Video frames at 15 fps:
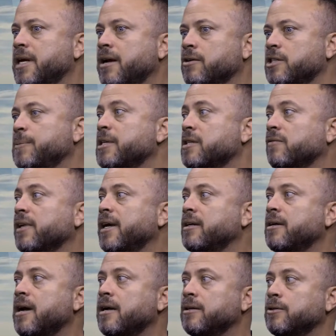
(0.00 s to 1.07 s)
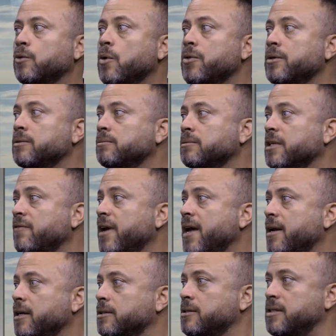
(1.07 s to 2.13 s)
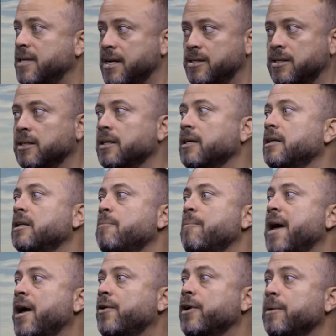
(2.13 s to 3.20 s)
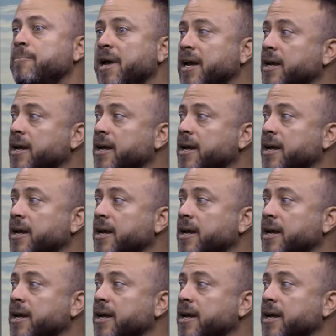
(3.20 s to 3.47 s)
expensive land got in northern Nevada. Tesla and the battery bank